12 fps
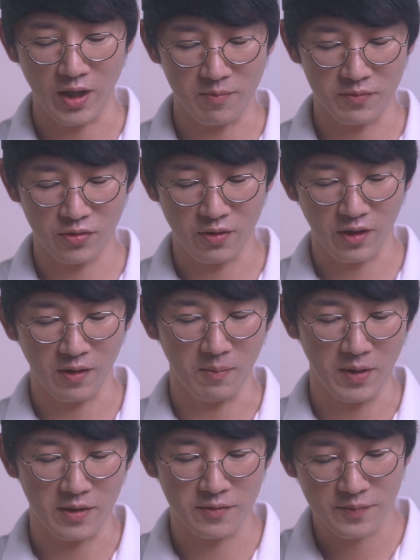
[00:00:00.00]
I'm talking
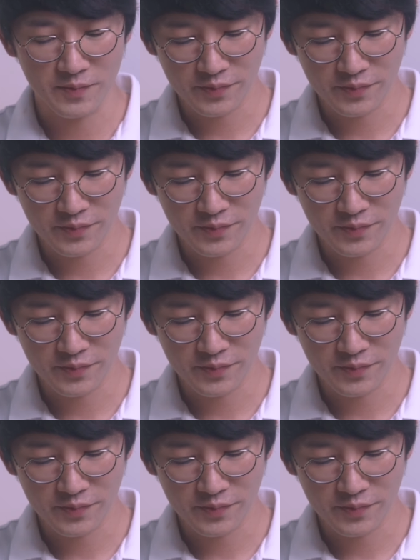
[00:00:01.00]
about.